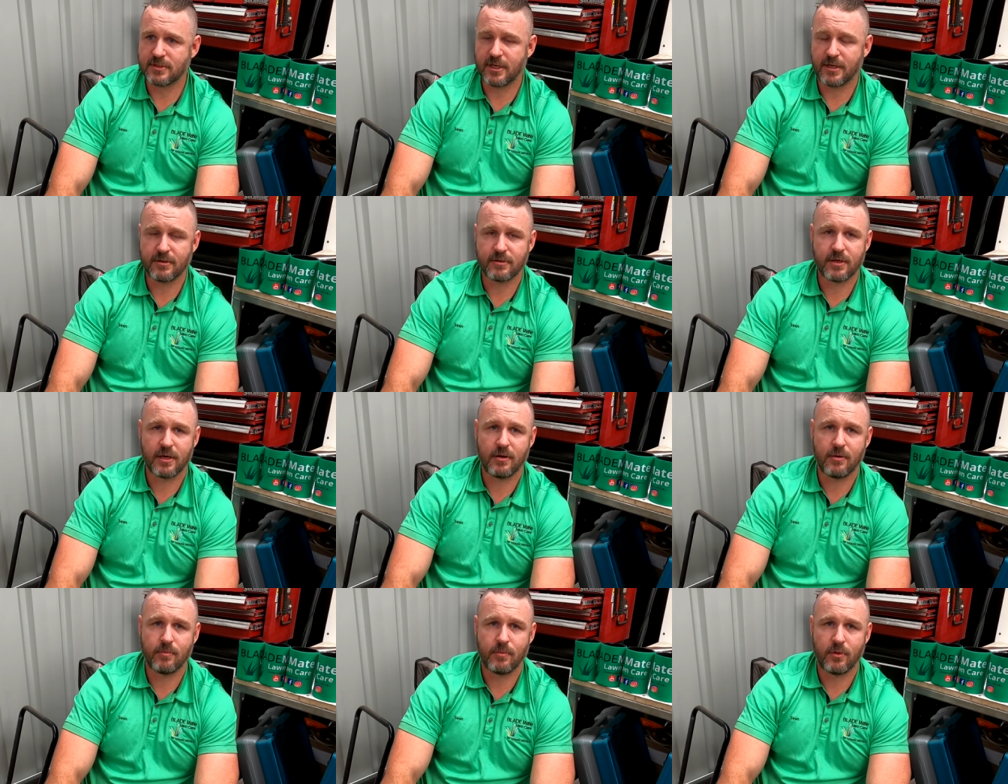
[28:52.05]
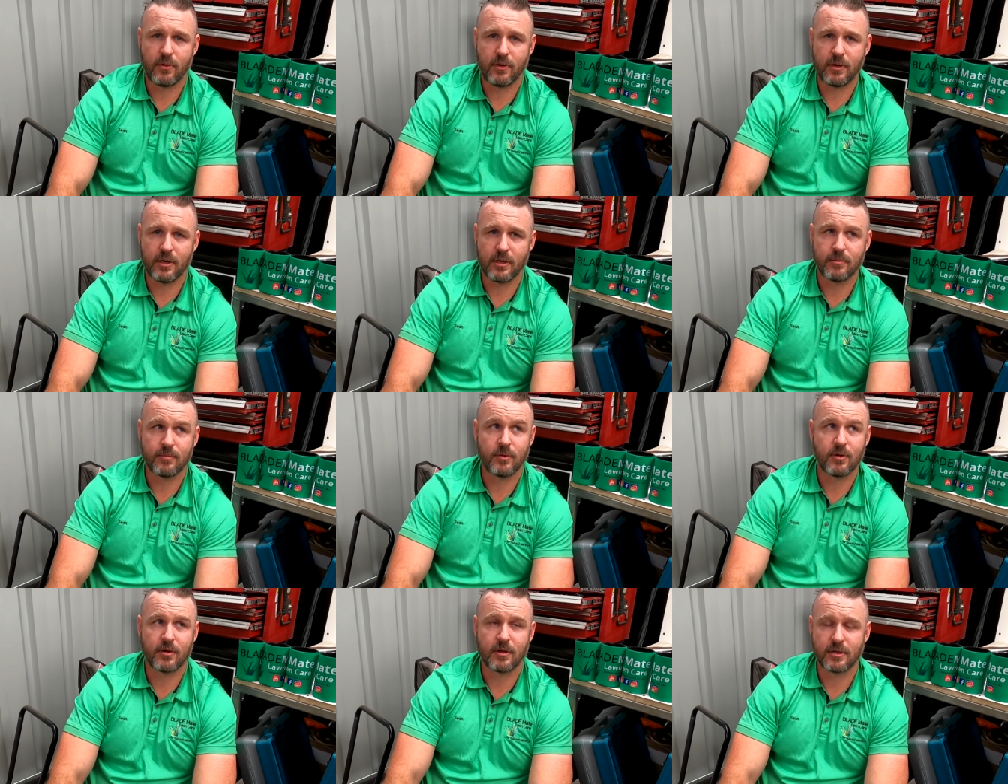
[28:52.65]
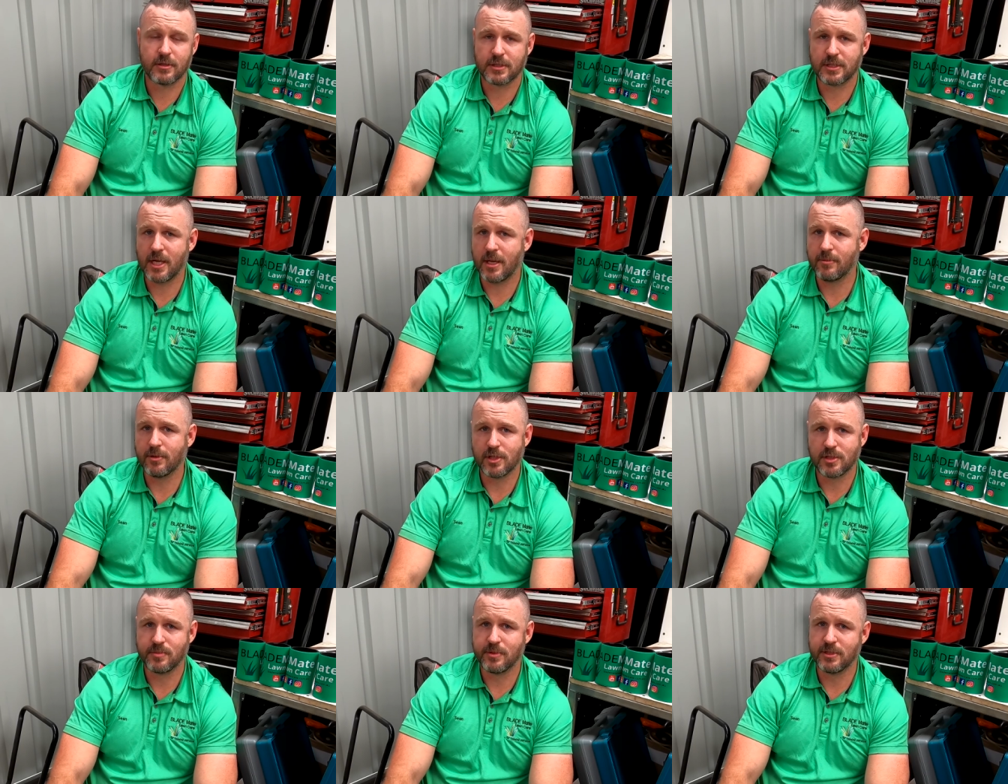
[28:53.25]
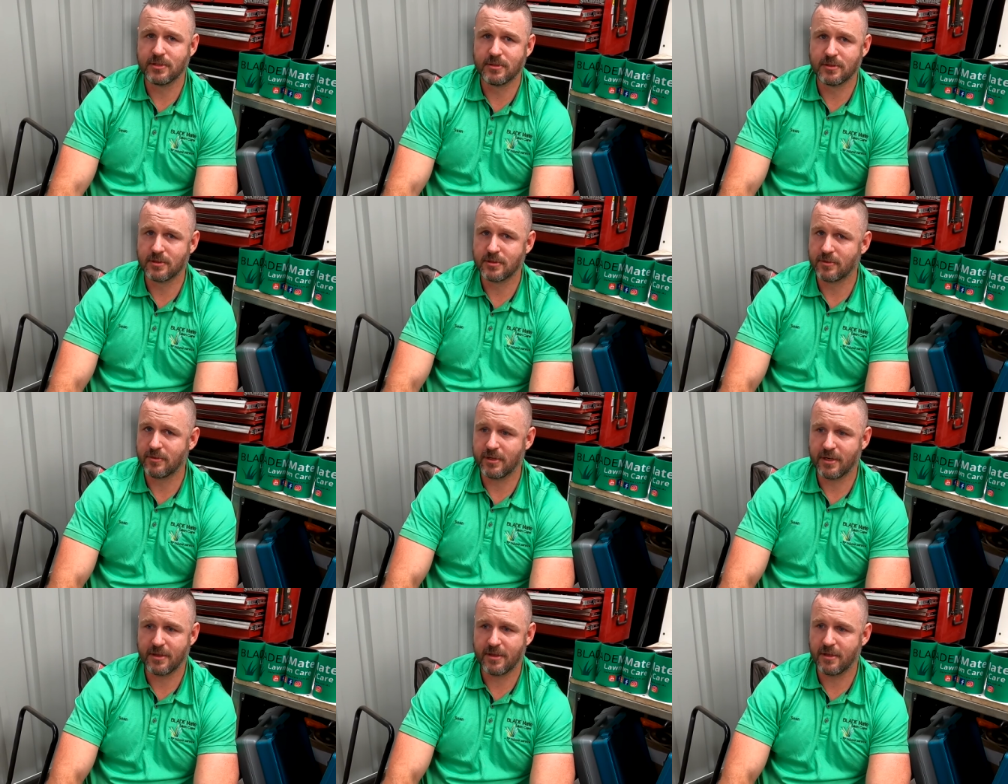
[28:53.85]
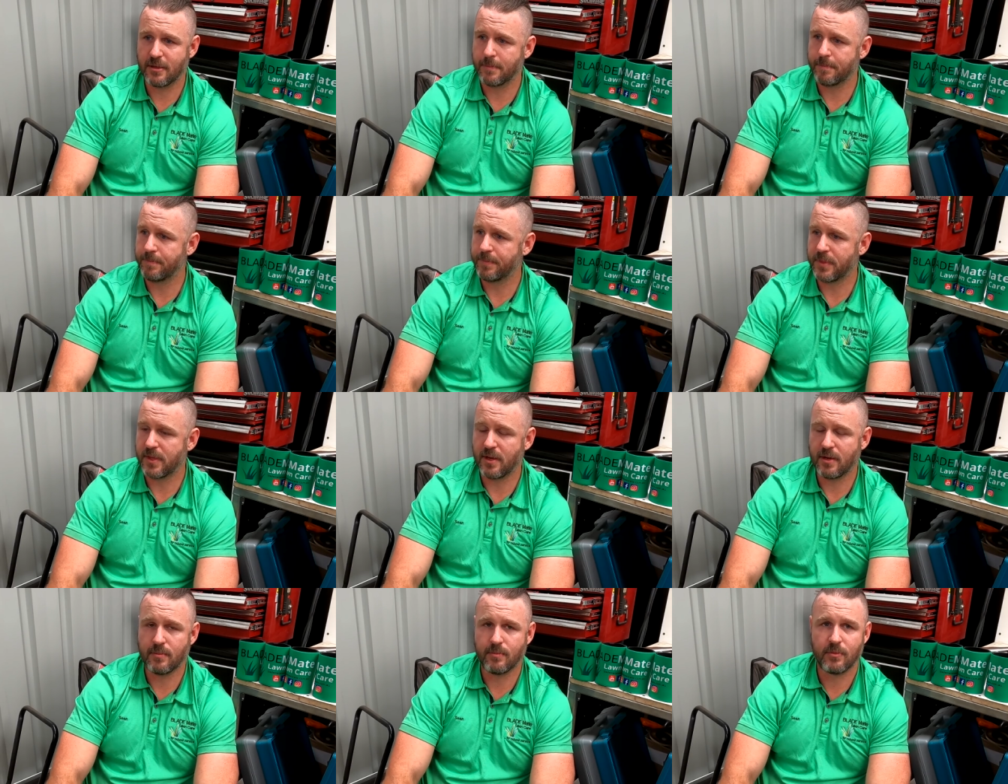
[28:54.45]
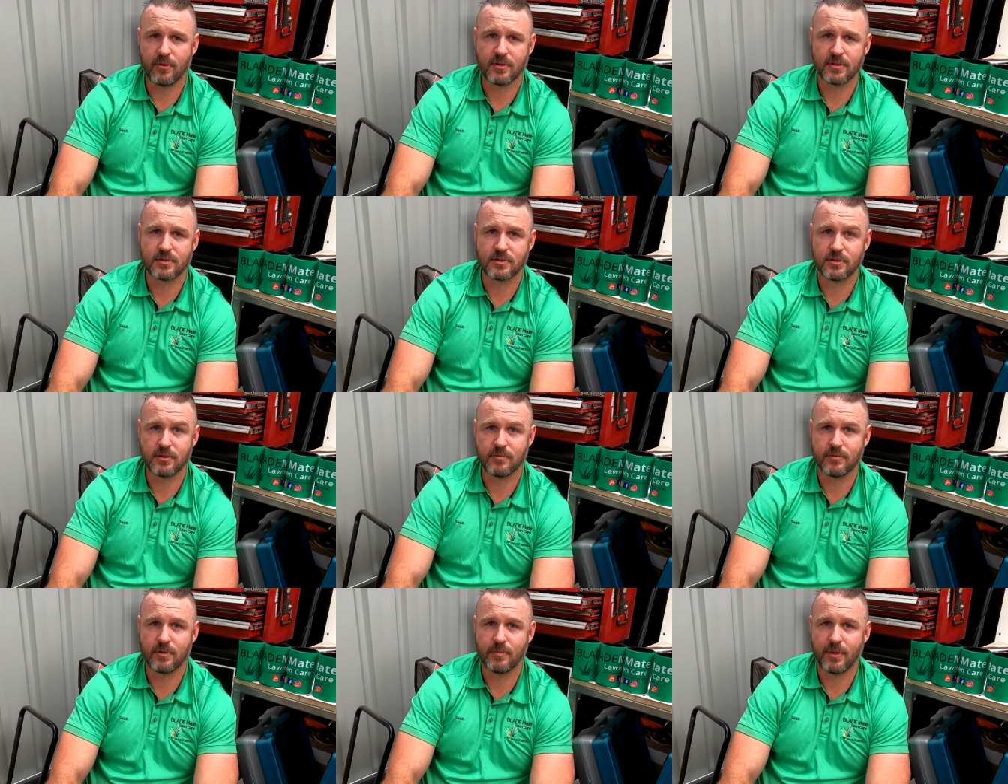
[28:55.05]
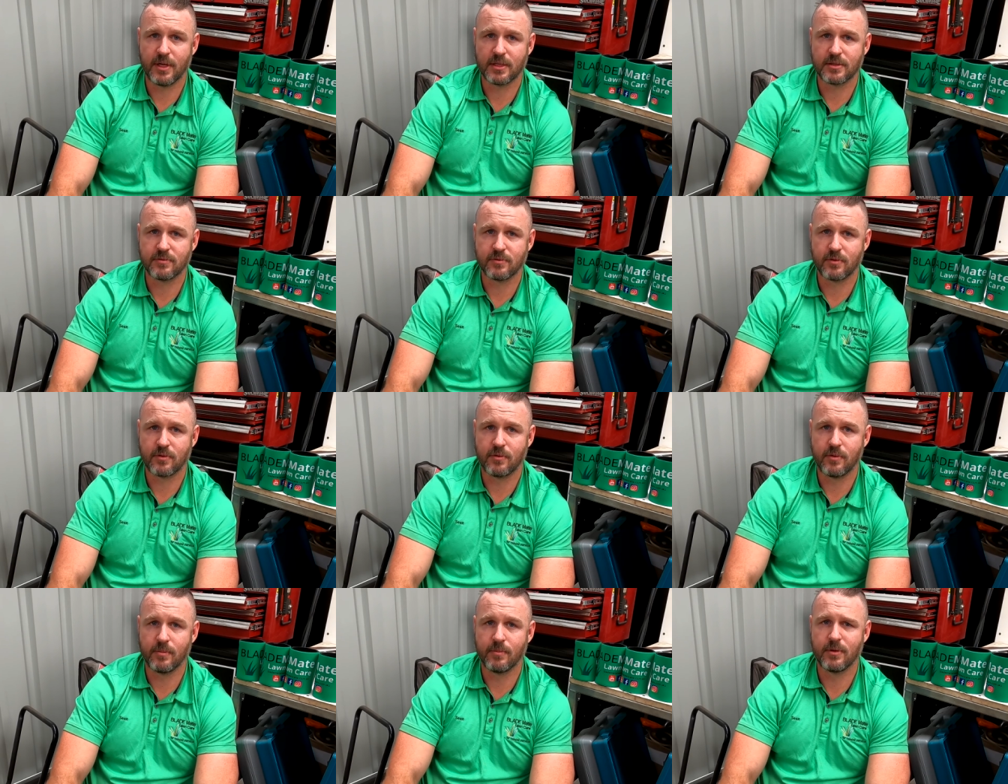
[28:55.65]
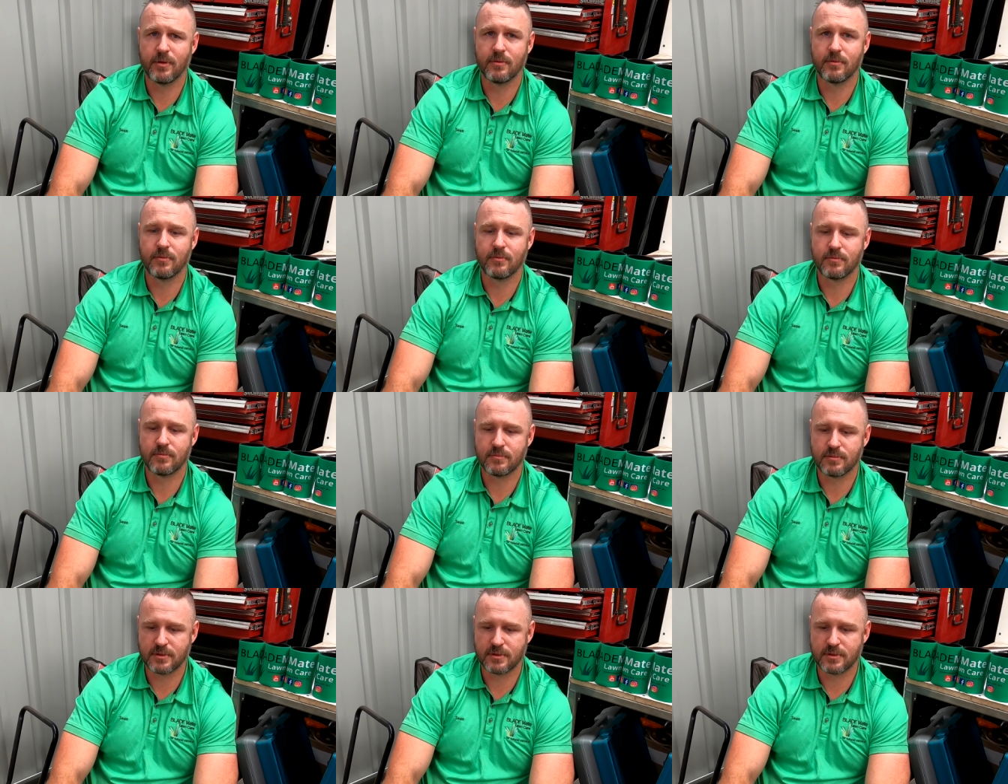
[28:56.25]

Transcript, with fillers: don't go and buy like an established business or anything. Don't buy stupid amounts of equipment.